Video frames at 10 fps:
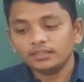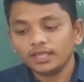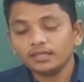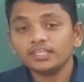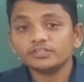
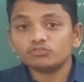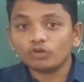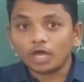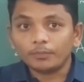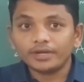then this
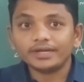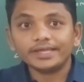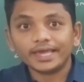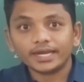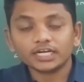
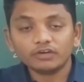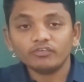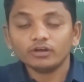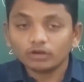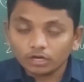dominant character
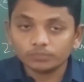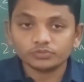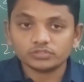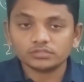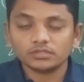will
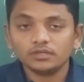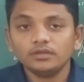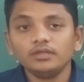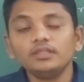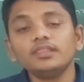comes
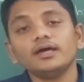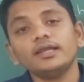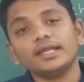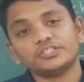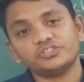in
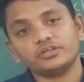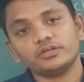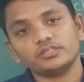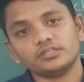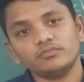the next
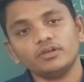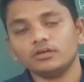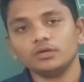generation,